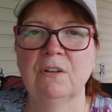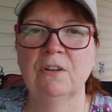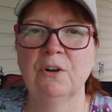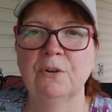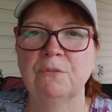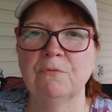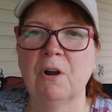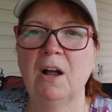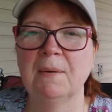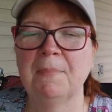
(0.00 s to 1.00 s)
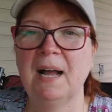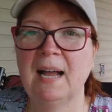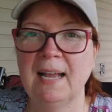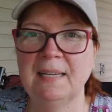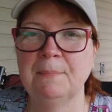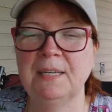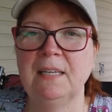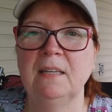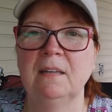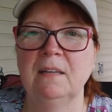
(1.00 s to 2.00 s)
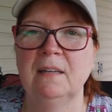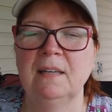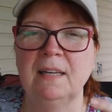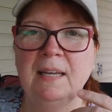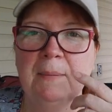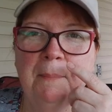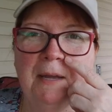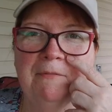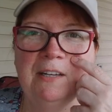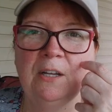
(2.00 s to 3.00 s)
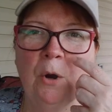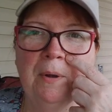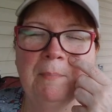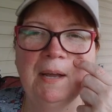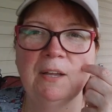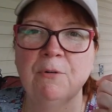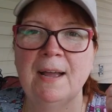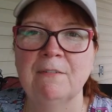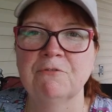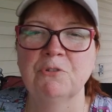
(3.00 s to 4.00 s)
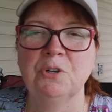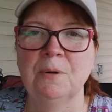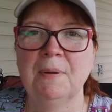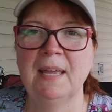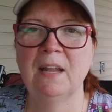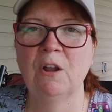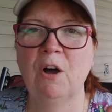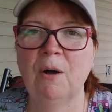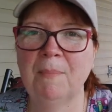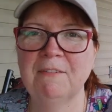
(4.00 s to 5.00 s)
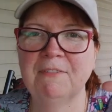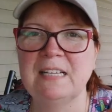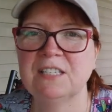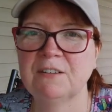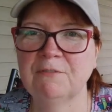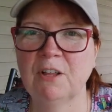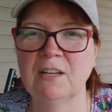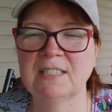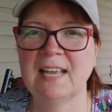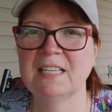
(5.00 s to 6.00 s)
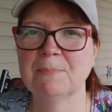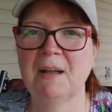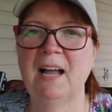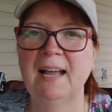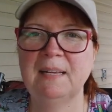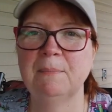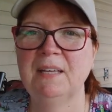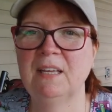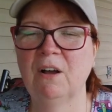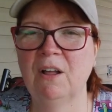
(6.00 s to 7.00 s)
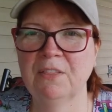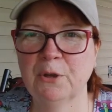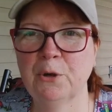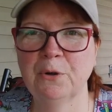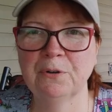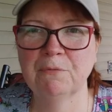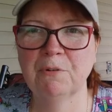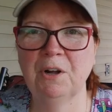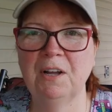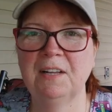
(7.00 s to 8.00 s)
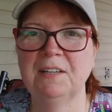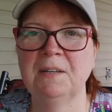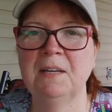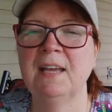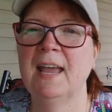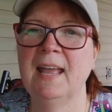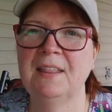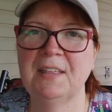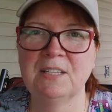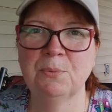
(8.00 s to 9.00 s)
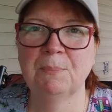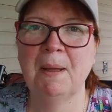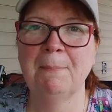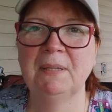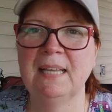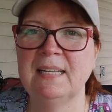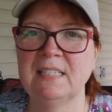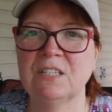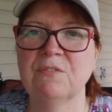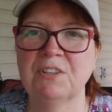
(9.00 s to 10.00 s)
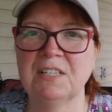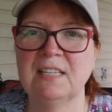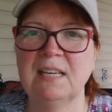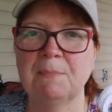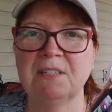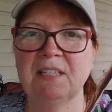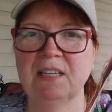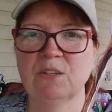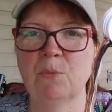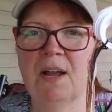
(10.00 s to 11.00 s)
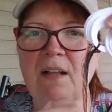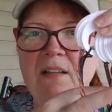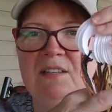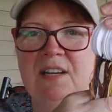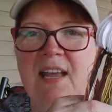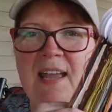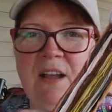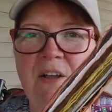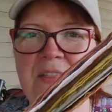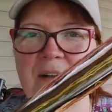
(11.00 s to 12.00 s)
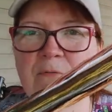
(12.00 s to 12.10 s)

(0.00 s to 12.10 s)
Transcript: curtain rod behind me in my video in my craft room, and all my fancy floss hangs behind me on the curtain rod. And that's what my plan is for the DMC as well, is to hang on that